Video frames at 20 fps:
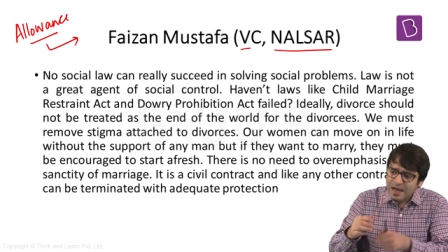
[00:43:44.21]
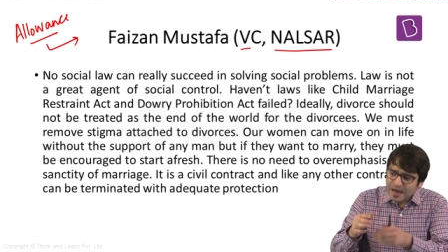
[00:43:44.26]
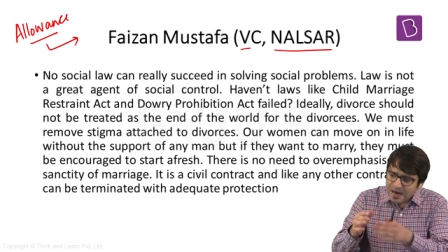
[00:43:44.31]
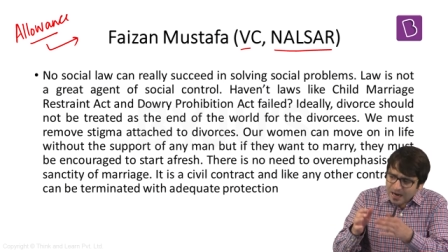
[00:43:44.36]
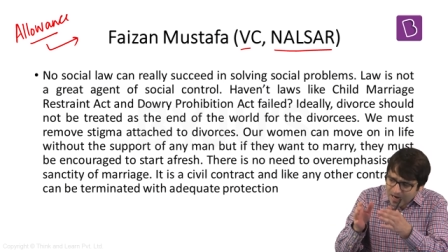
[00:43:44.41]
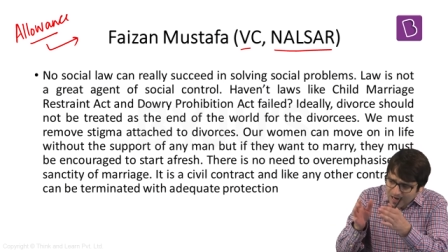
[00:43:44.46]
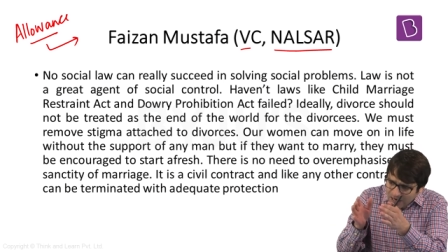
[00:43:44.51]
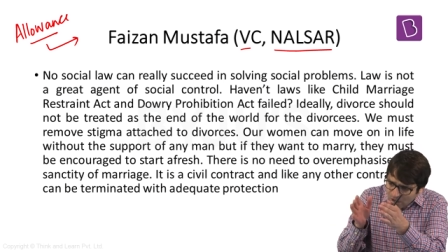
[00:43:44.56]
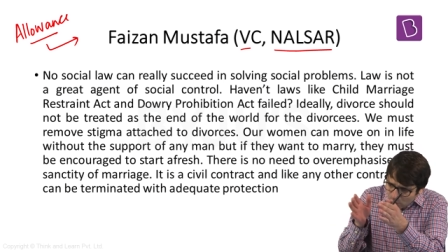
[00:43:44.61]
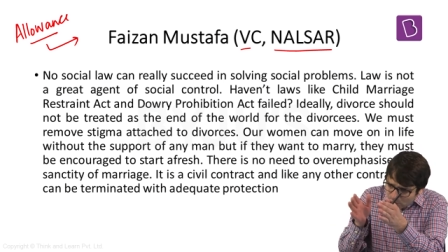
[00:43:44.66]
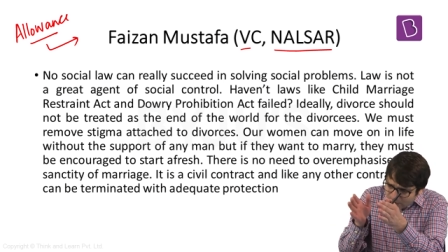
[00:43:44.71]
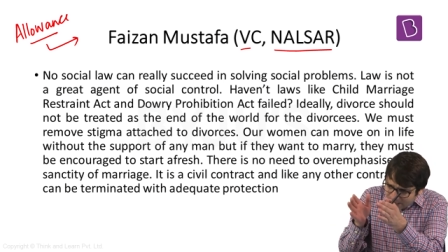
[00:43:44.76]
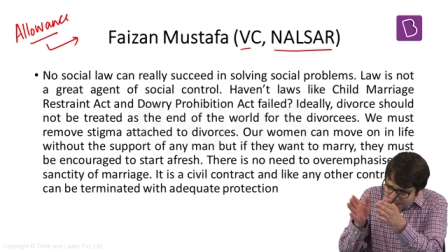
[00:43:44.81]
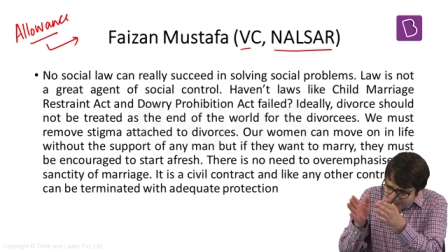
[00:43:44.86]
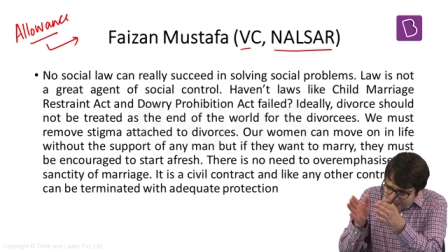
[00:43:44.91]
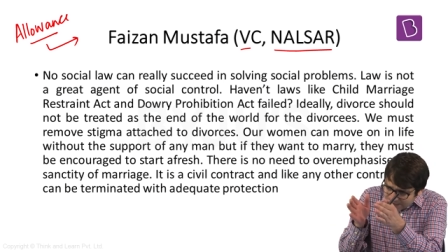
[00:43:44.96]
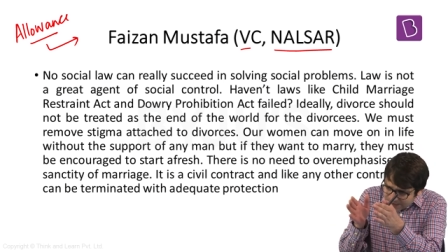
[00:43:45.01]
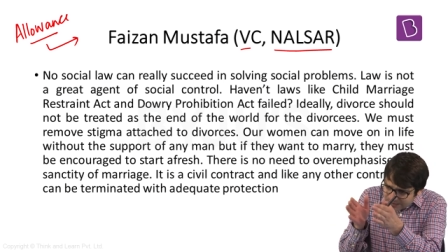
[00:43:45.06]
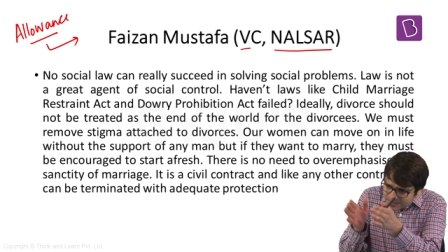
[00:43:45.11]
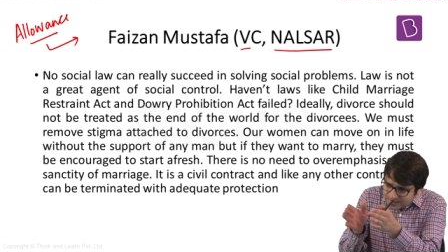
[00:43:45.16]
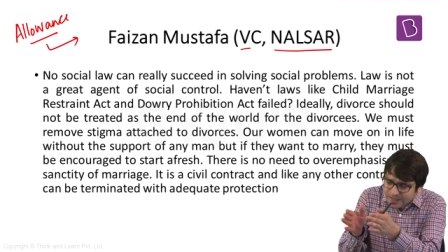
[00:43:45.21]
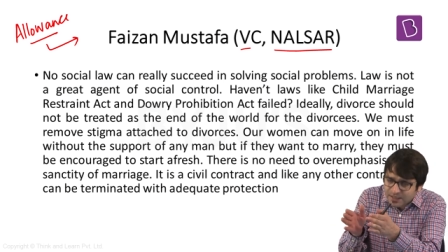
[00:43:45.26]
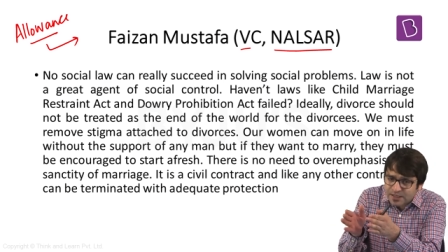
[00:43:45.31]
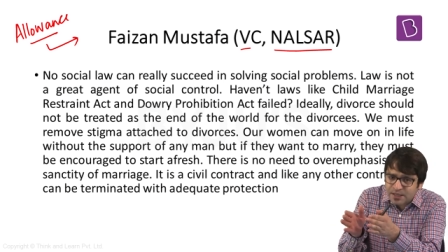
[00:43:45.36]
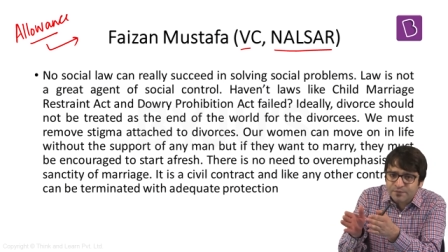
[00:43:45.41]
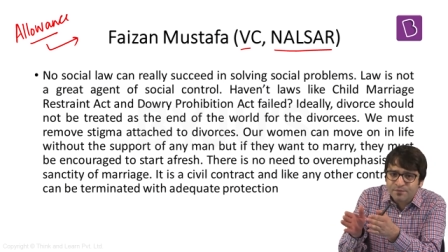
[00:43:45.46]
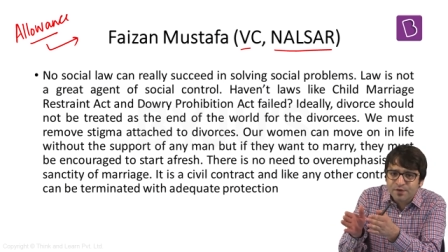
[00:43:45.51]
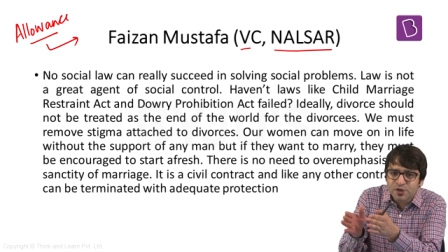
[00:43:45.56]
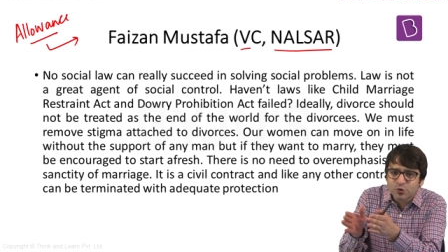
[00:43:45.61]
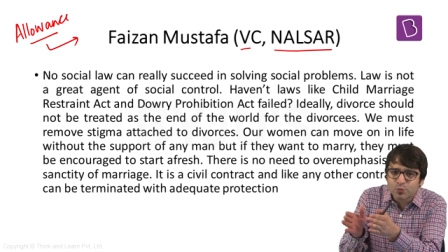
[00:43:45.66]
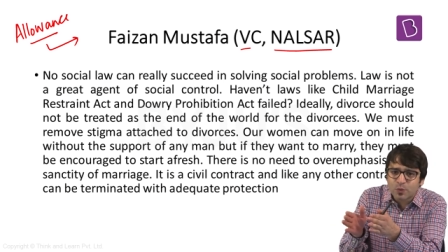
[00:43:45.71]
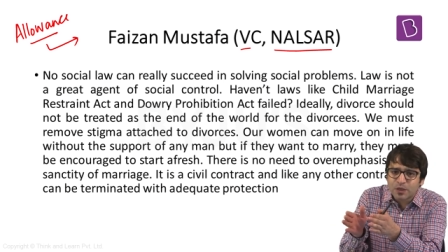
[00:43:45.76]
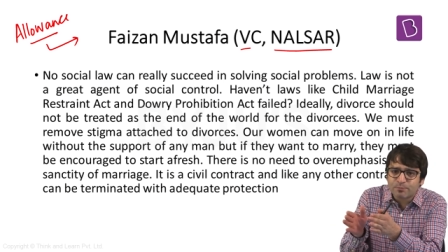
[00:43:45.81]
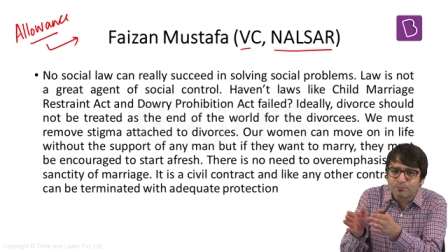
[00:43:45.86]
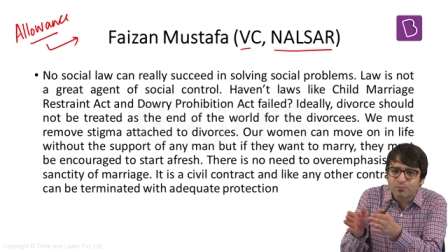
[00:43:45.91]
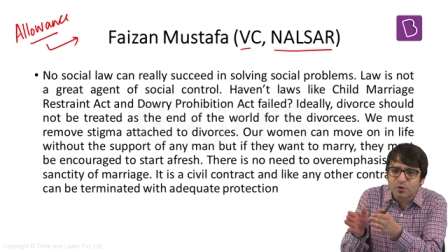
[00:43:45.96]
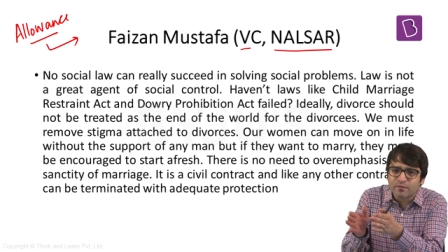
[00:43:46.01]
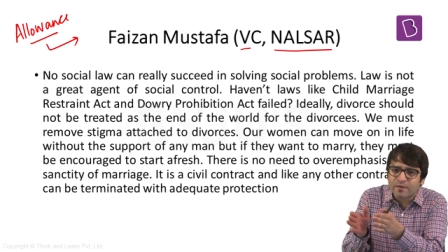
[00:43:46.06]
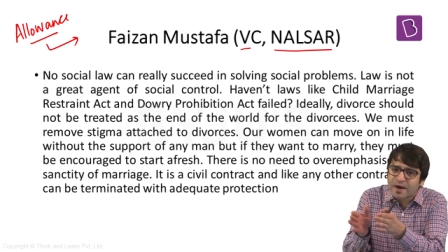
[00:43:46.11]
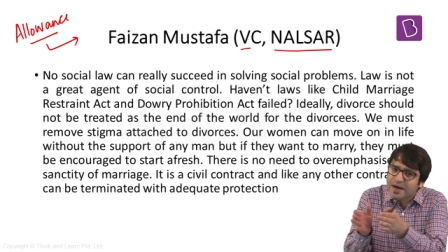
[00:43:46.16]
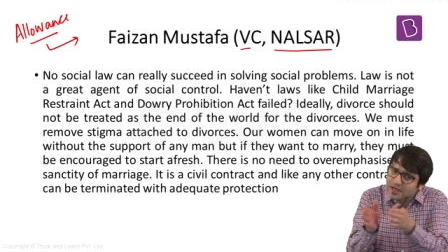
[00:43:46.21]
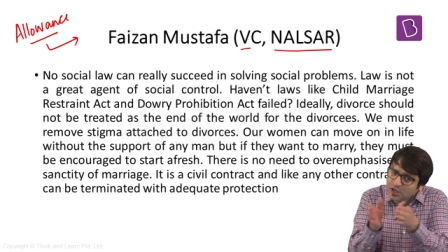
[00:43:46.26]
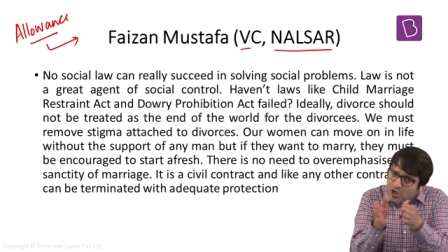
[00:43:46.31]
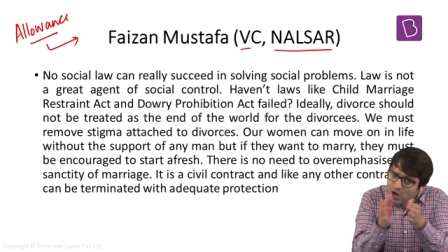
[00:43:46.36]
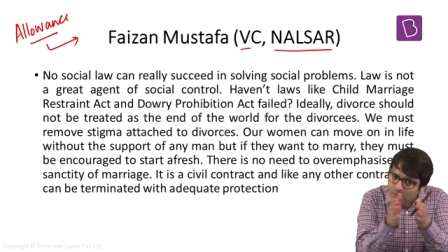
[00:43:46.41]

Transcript: How can this individual provide